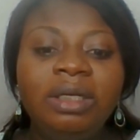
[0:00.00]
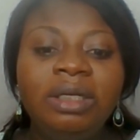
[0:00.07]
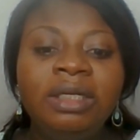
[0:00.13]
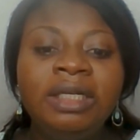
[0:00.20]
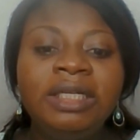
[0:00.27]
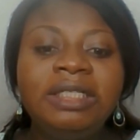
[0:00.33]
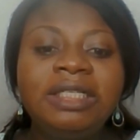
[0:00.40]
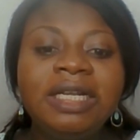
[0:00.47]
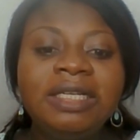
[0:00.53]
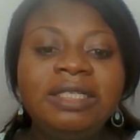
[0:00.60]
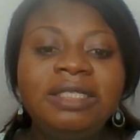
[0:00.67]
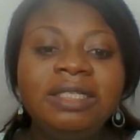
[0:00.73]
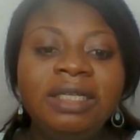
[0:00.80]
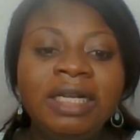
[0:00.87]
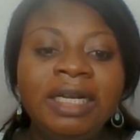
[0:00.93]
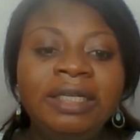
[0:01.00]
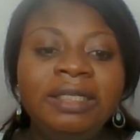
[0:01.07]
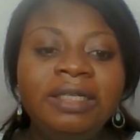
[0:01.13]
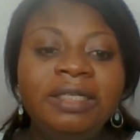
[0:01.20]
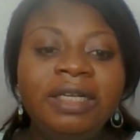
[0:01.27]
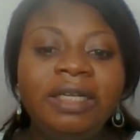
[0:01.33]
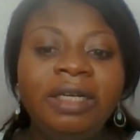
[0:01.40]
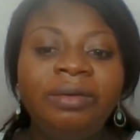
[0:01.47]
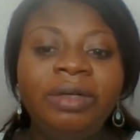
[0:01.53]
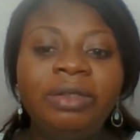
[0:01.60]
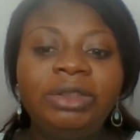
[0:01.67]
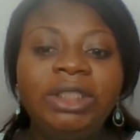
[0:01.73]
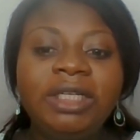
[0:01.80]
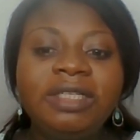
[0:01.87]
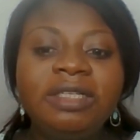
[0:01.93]
They test the lighting, they carry
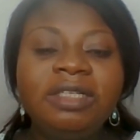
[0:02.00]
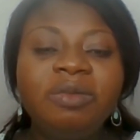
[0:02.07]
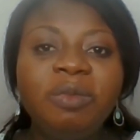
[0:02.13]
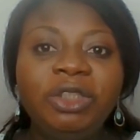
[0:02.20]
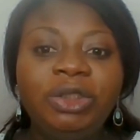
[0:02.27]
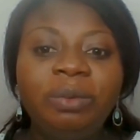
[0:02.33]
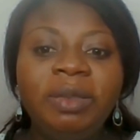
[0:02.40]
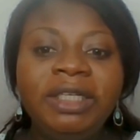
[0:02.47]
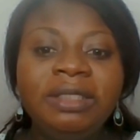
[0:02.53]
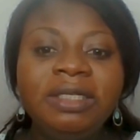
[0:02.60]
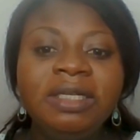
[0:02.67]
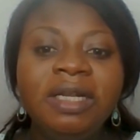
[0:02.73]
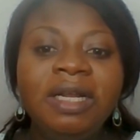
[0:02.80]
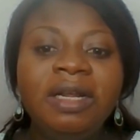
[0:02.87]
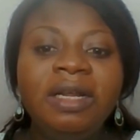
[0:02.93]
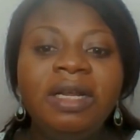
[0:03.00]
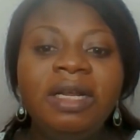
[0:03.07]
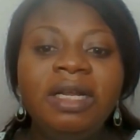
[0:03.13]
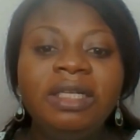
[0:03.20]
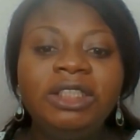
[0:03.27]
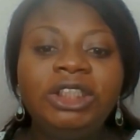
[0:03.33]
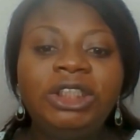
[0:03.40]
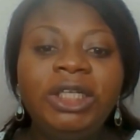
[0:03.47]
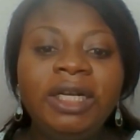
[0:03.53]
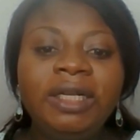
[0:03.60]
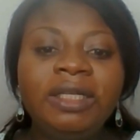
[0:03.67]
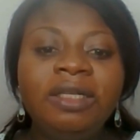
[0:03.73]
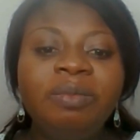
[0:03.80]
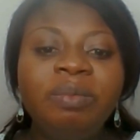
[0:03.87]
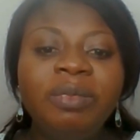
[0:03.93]
out chassis measurement,
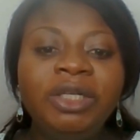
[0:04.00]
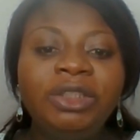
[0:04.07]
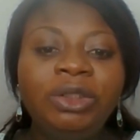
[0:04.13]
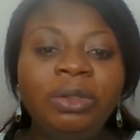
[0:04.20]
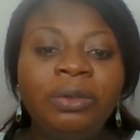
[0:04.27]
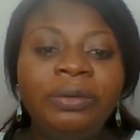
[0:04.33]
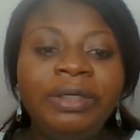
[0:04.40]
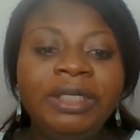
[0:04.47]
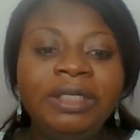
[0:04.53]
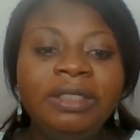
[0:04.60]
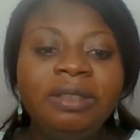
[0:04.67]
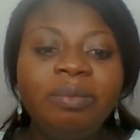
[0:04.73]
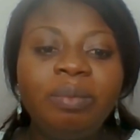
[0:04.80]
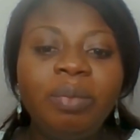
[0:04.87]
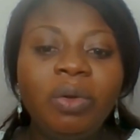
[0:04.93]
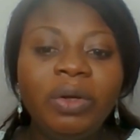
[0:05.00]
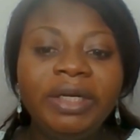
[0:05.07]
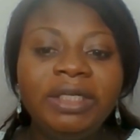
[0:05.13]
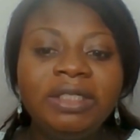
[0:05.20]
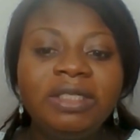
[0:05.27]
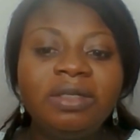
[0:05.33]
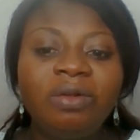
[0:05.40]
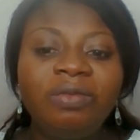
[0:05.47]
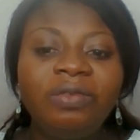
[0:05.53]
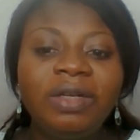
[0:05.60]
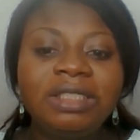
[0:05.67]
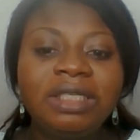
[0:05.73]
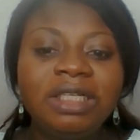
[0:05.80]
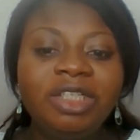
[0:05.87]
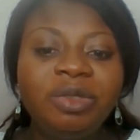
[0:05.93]
check the measuring points of
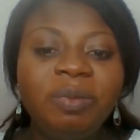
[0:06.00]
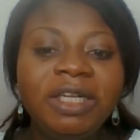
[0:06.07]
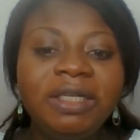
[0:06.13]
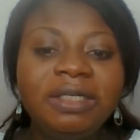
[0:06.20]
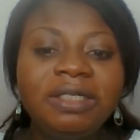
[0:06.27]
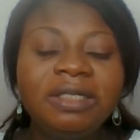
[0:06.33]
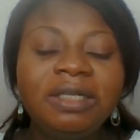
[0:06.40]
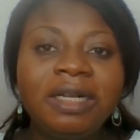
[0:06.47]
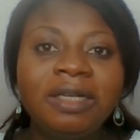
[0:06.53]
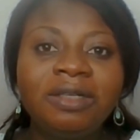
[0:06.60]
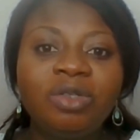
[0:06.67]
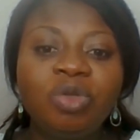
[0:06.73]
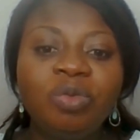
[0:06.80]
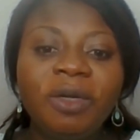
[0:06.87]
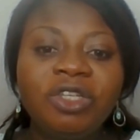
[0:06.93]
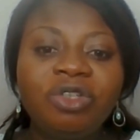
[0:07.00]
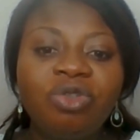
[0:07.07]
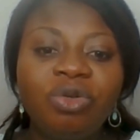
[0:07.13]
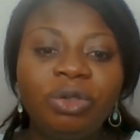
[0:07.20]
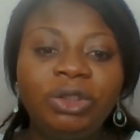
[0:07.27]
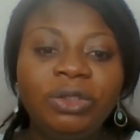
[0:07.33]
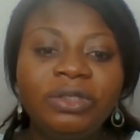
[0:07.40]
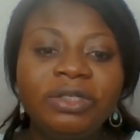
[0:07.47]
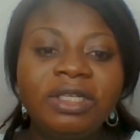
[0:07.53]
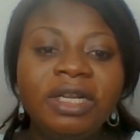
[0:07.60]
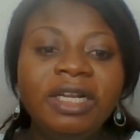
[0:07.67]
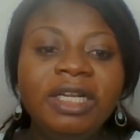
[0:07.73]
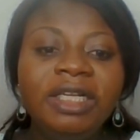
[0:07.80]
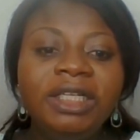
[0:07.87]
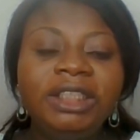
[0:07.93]
attachments and superstructures,
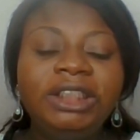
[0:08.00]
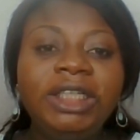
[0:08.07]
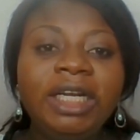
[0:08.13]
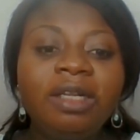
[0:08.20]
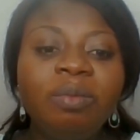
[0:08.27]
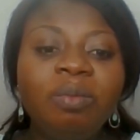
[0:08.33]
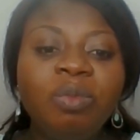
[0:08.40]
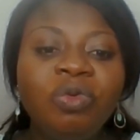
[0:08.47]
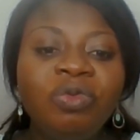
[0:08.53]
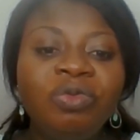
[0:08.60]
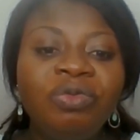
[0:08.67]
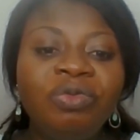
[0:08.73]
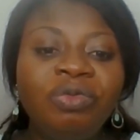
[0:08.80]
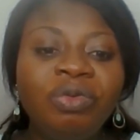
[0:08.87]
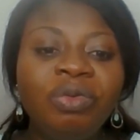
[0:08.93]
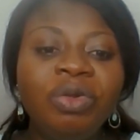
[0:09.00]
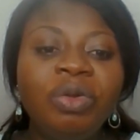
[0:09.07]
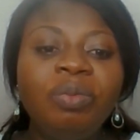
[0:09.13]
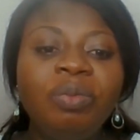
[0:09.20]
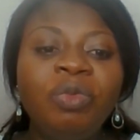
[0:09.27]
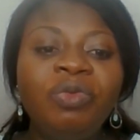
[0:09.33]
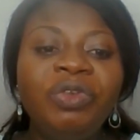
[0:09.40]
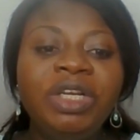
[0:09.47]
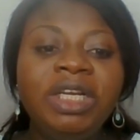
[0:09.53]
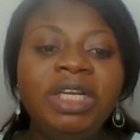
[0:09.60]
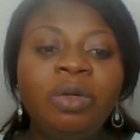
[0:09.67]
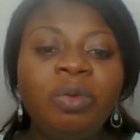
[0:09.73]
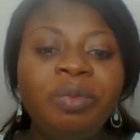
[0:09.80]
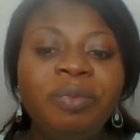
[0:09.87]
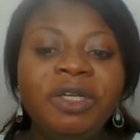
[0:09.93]
check moving
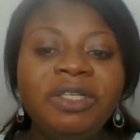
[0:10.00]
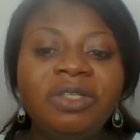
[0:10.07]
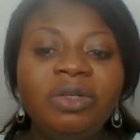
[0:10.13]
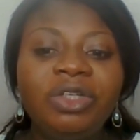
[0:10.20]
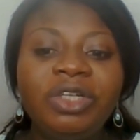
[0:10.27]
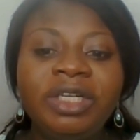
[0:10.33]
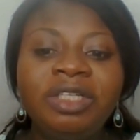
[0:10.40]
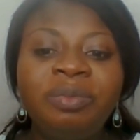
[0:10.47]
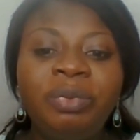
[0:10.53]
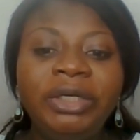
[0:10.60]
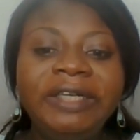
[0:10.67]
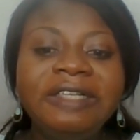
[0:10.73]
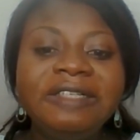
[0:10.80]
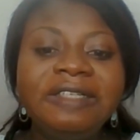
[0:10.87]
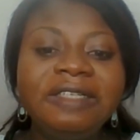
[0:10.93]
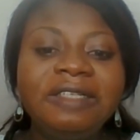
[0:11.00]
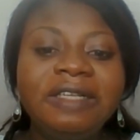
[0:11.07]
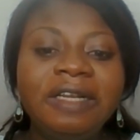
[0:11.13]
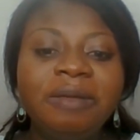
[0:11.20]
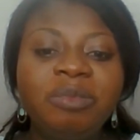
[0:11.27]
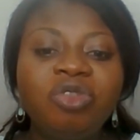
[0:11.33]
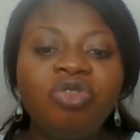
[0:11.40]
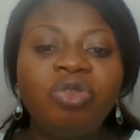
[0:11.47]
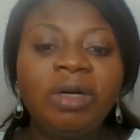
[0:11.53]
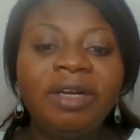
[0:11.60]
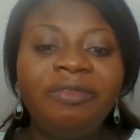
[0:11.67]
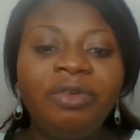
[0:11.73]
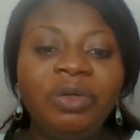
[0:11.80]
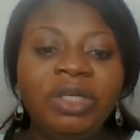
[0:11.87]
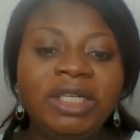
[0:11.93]
equipment such as braking systems,
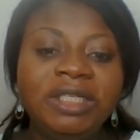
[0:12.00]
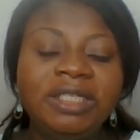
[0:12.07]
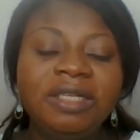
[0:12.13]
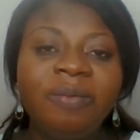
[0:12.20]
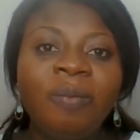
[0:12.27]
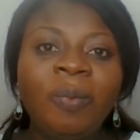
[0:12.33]
drive units,